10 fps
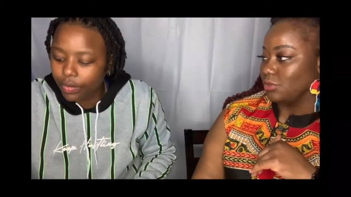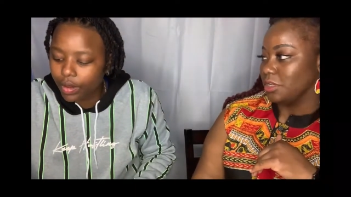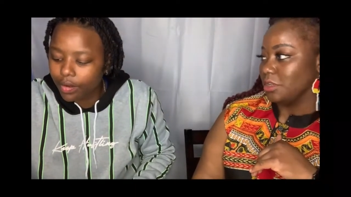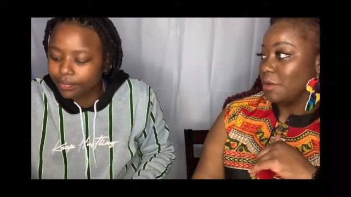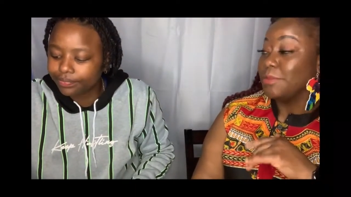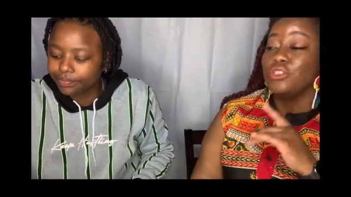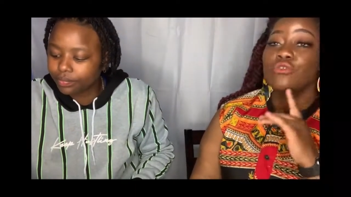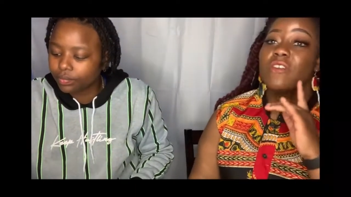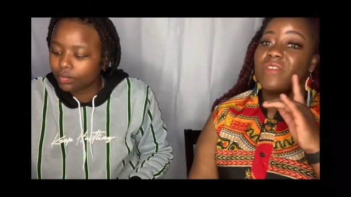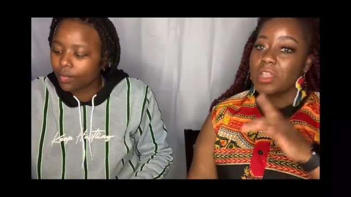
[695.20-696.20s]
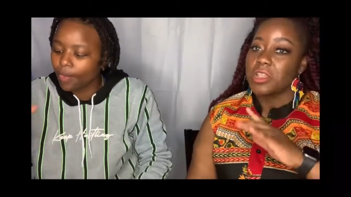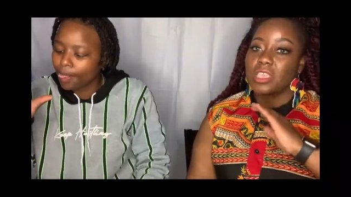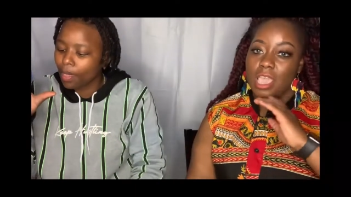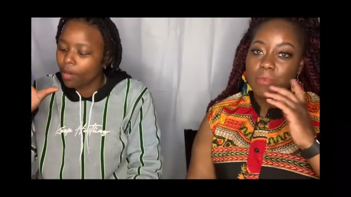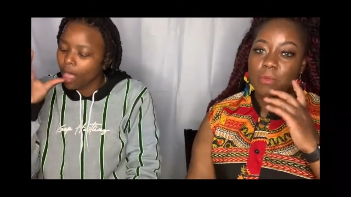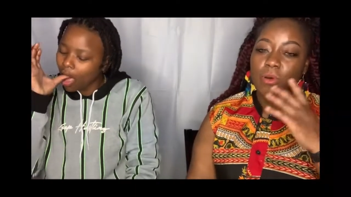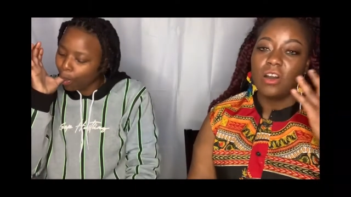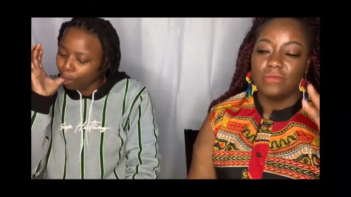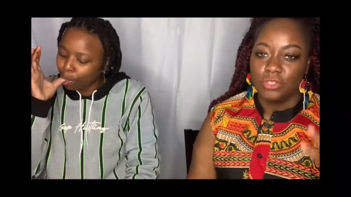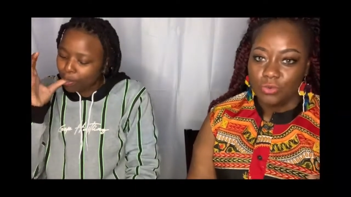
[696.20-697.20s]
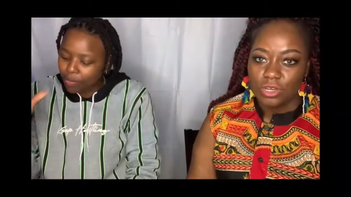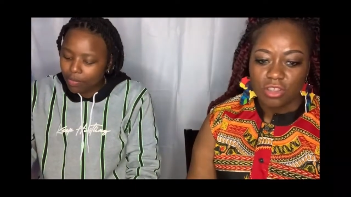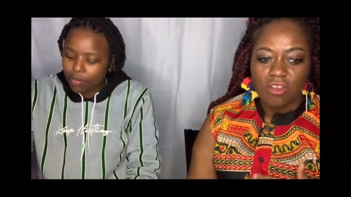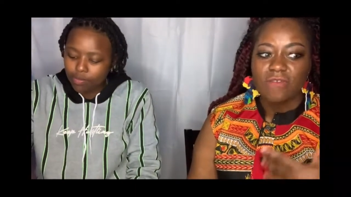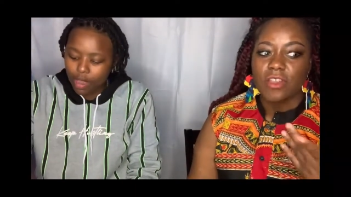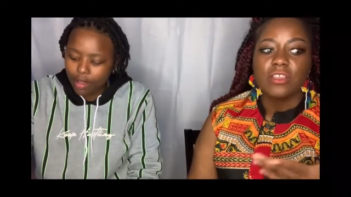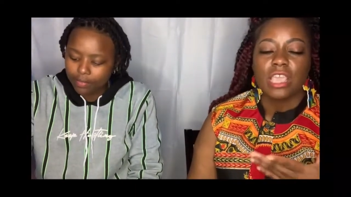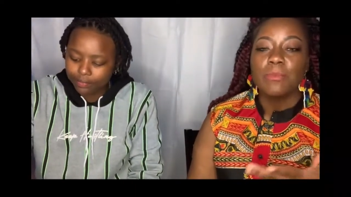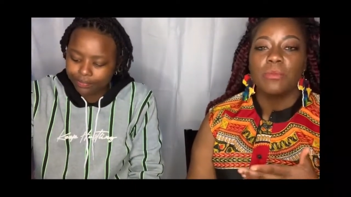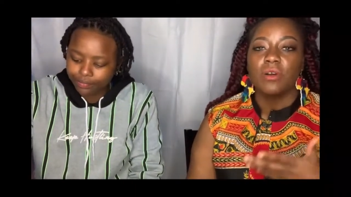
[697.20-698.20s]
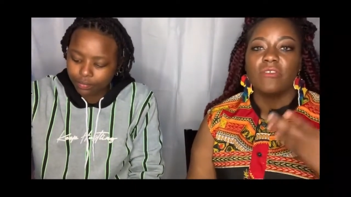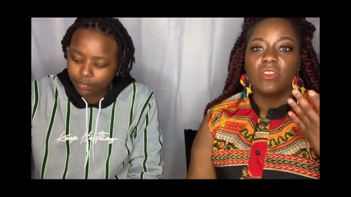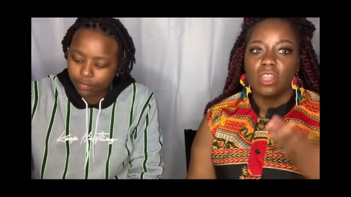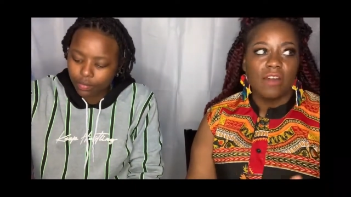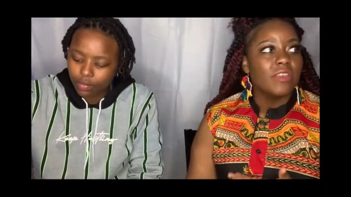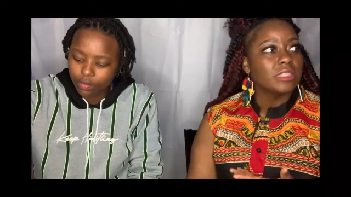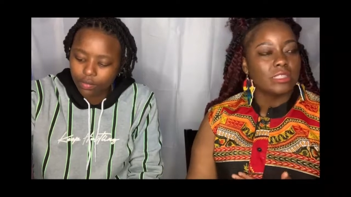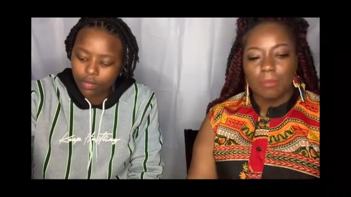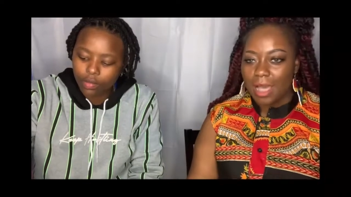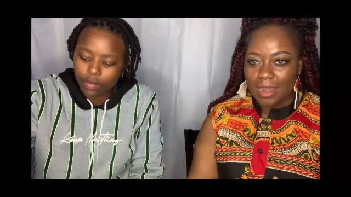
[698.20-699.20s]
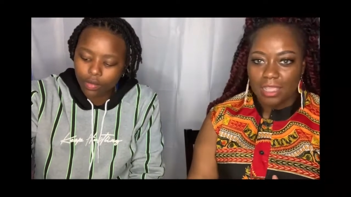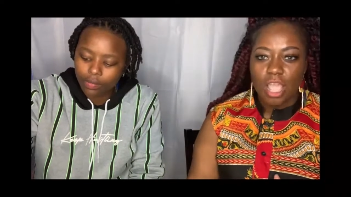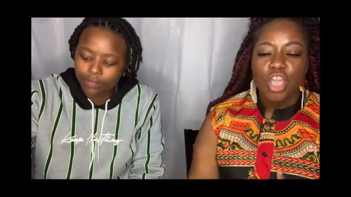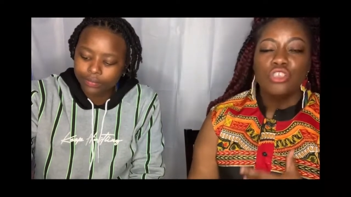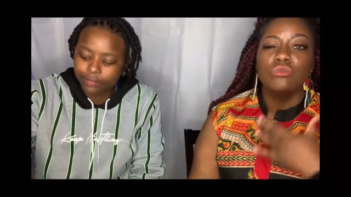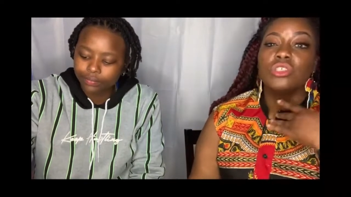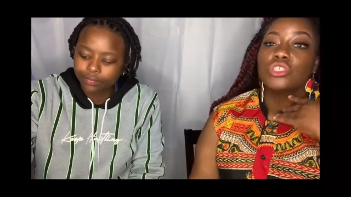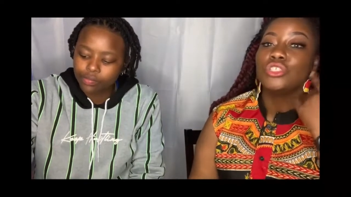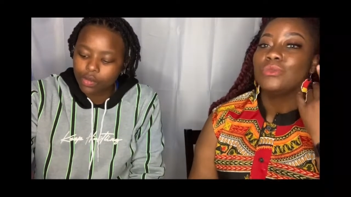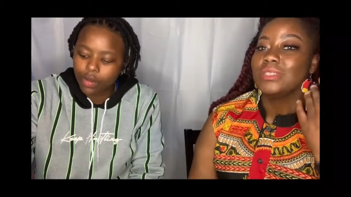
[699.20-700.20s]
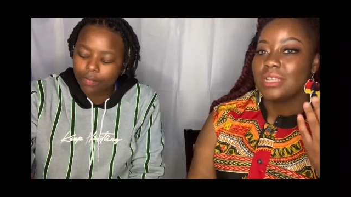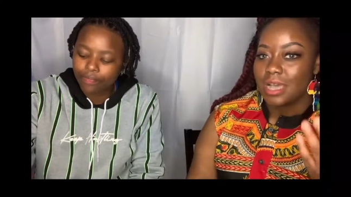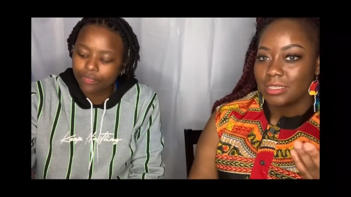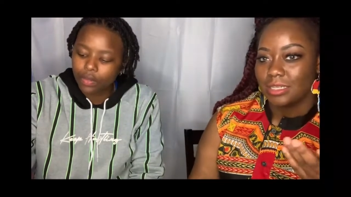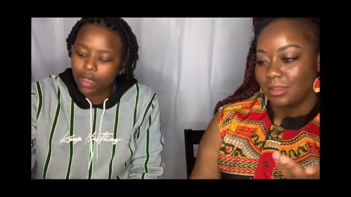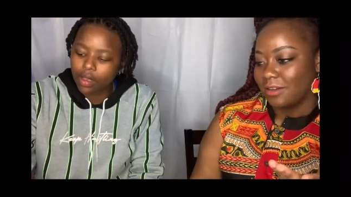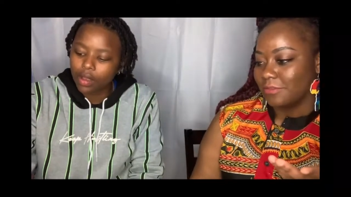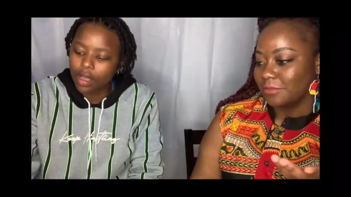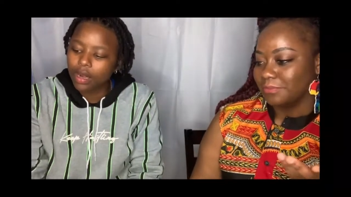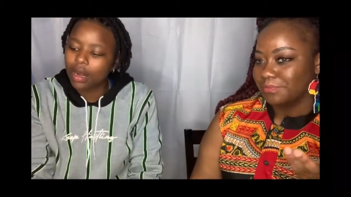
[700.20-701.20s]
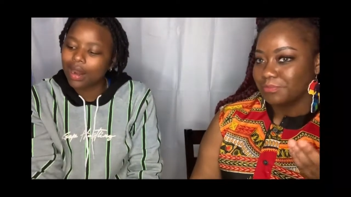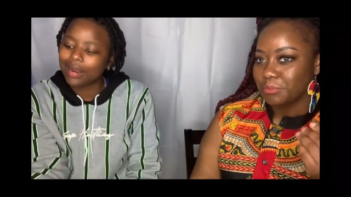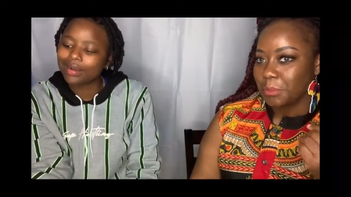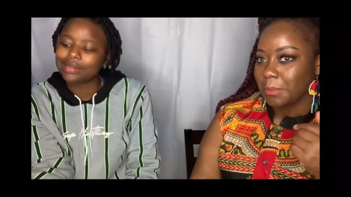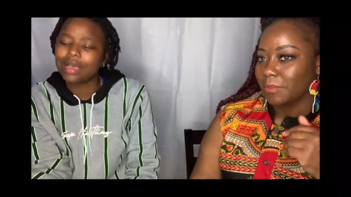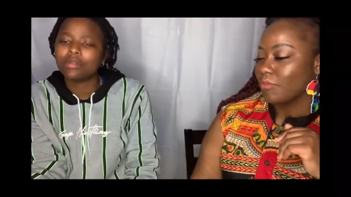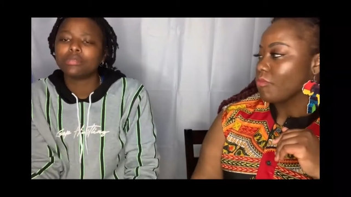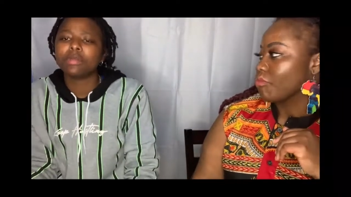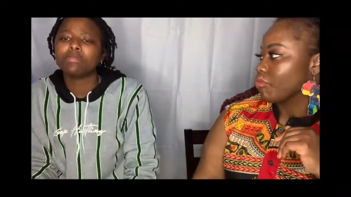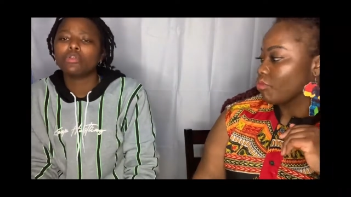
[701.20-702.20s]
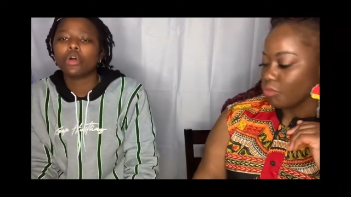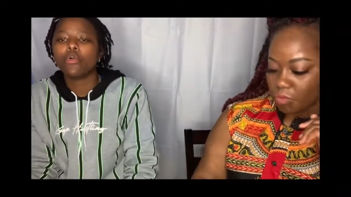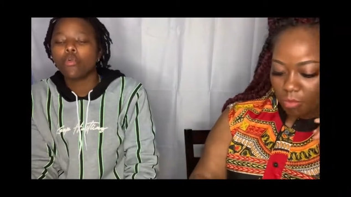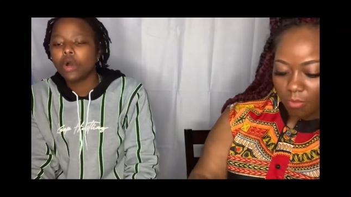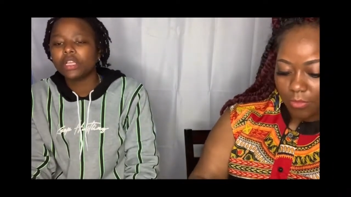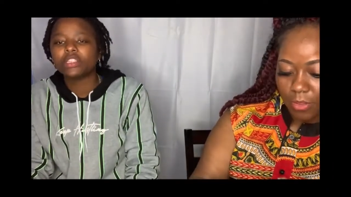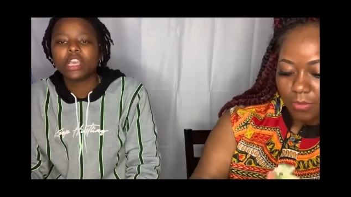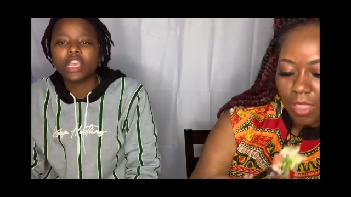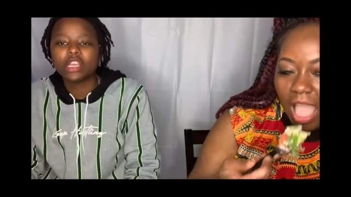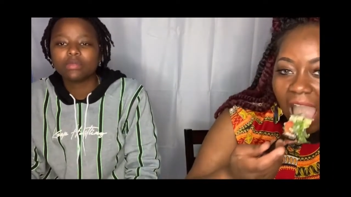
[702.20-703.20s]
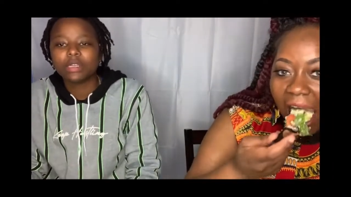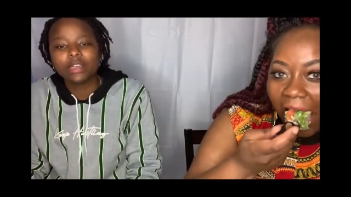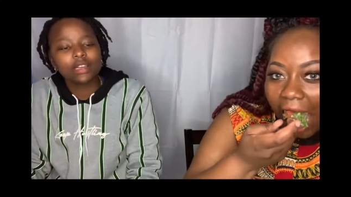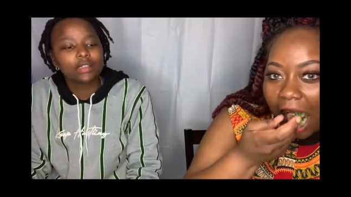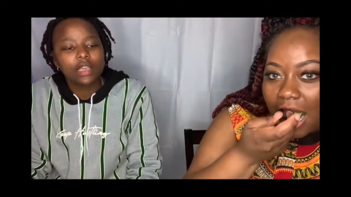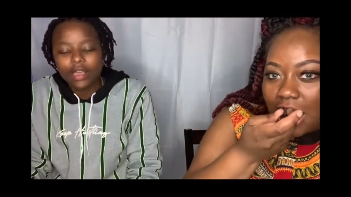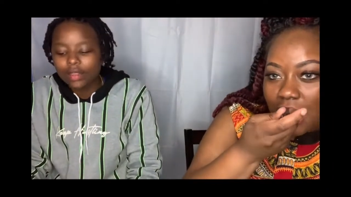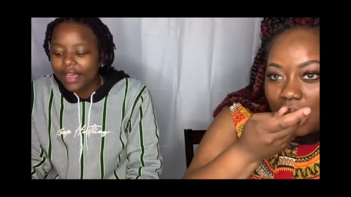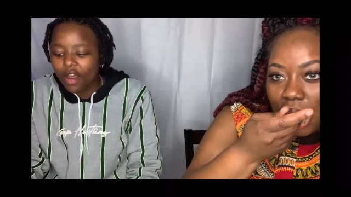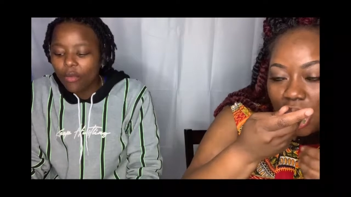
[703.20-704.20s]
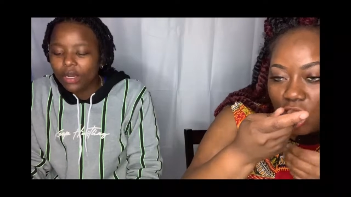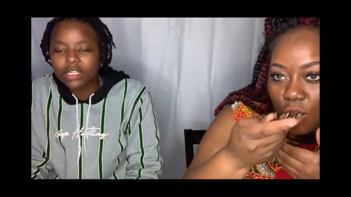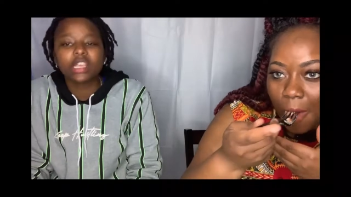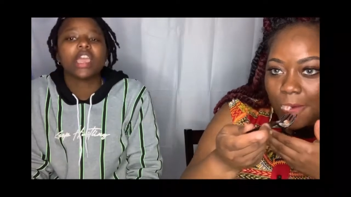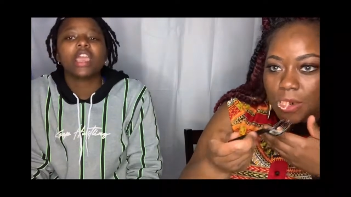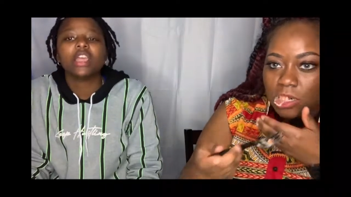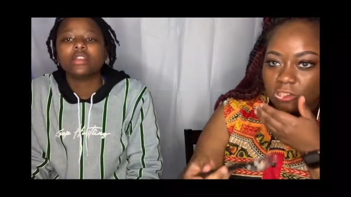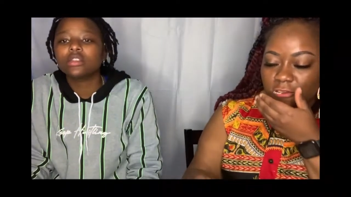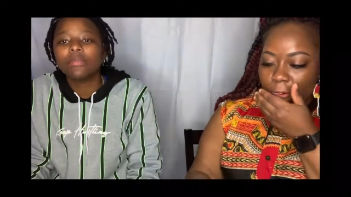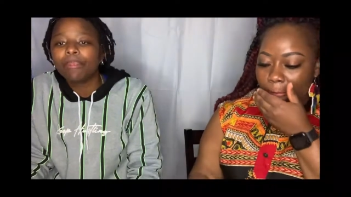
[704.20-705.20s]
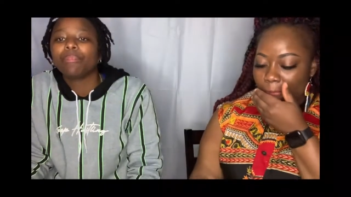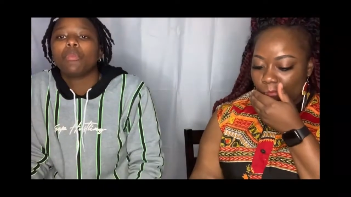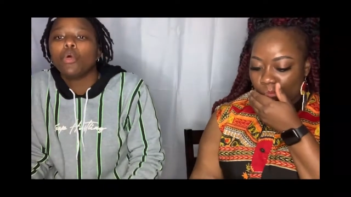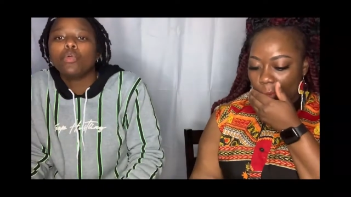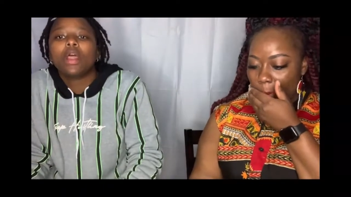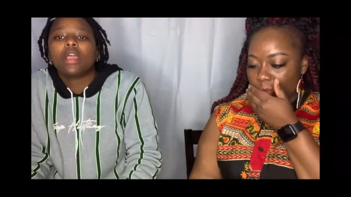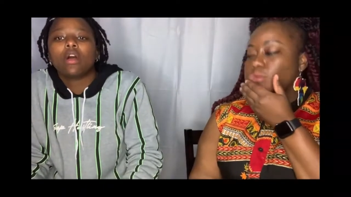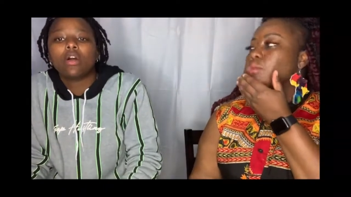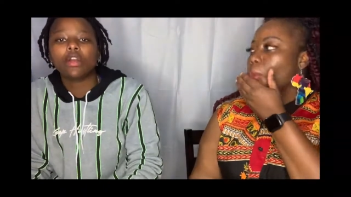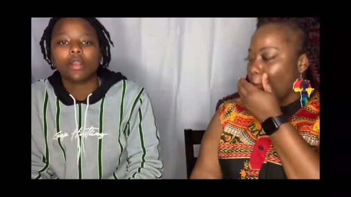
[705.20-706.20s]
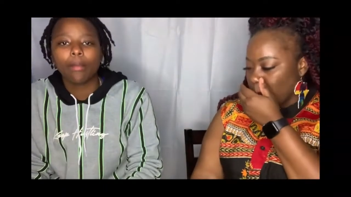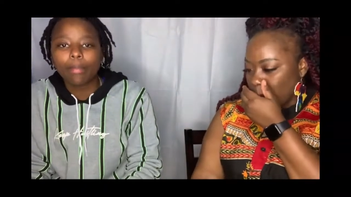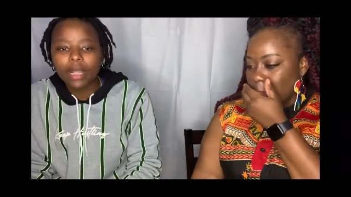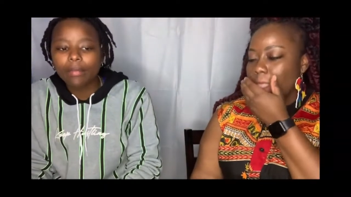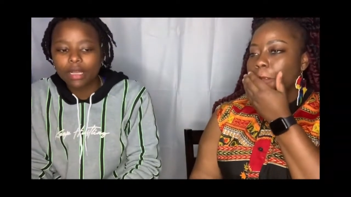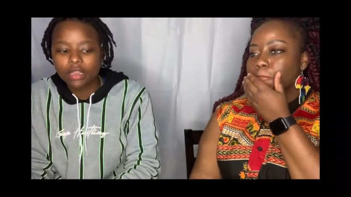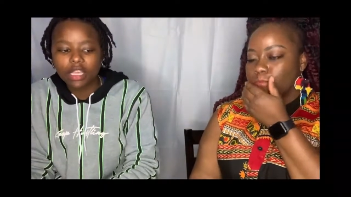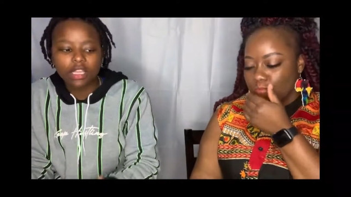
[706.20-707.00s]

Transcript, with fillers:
Speaker 1: Yeah. It. But you are very capable of doing it. You're very yeah. capable of loving somebody. You just choose not to. Yeah. And
Speaker 2: a lot of times people don't want to change because they don't want to change who they are. Mm -hmm. But my thing